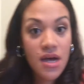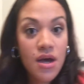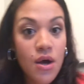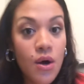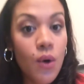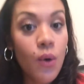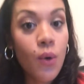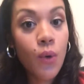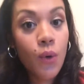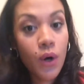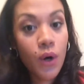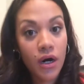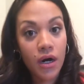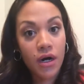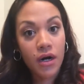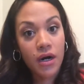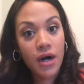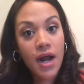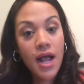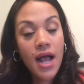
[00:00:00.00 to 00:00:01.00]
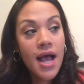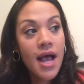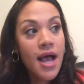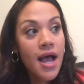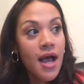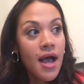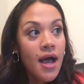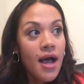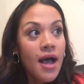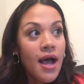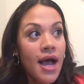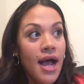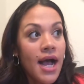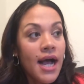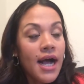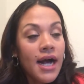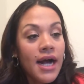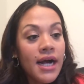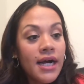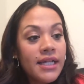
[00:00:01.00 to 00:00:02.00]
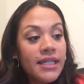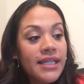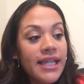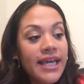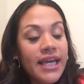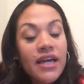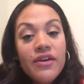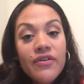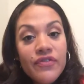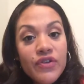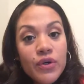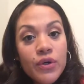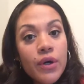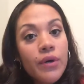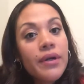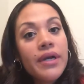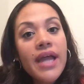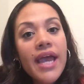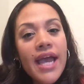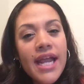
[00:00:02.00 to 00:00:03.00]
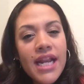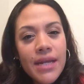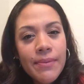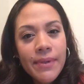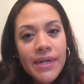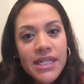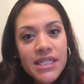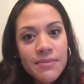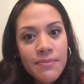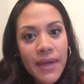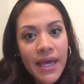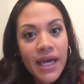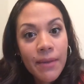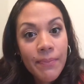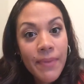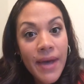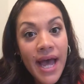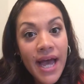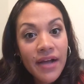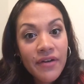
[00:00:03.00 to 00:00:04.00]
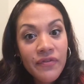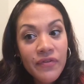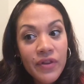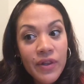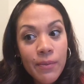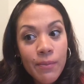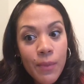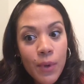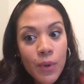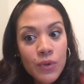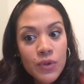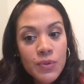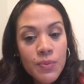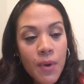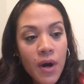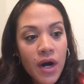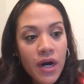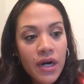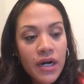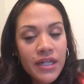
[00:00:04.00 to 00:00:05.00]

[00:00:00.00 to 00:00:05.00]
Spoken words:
or like if you go into anybody's makeup bag, for the most part,